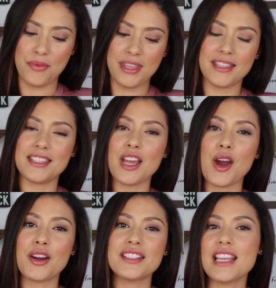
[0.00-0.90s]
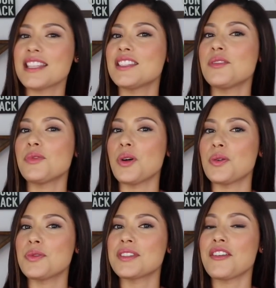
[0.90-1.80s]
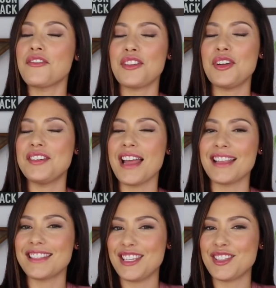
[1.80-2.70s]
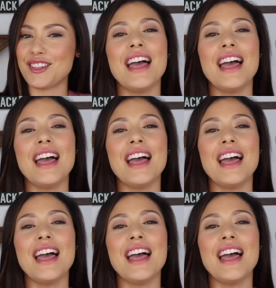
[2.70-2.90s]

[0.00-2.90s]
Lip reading: This is our Dusty Rose Fear Not t-shirt.